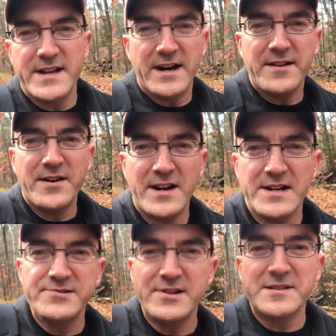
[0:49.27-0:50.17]
and I thought
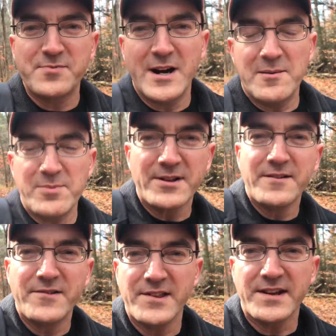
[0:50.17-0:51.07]
I dressed
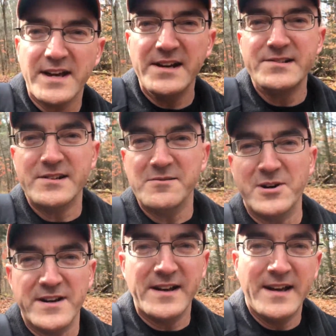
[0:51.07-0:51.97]
properly for the occasion,
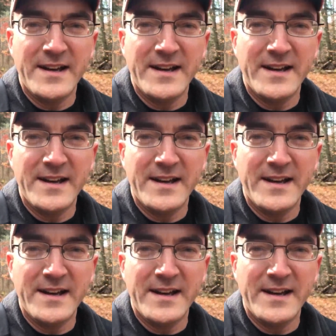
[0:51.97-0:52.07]
but